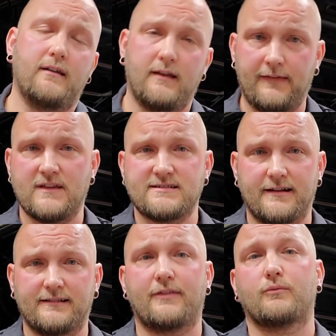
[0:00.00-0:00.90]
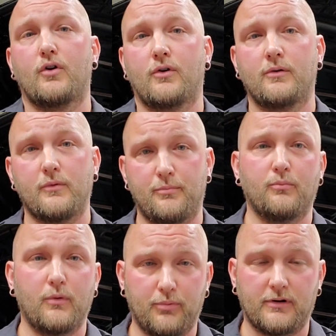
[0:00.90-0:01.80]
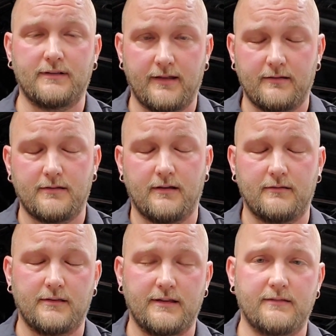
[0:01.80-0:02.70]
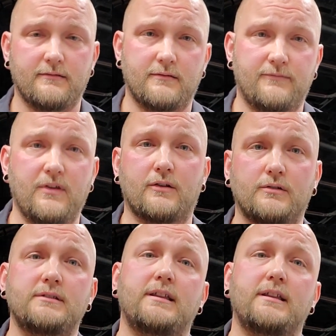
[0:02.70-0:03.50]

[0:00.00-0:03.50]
and they send it down the road. We put it in the vehicle.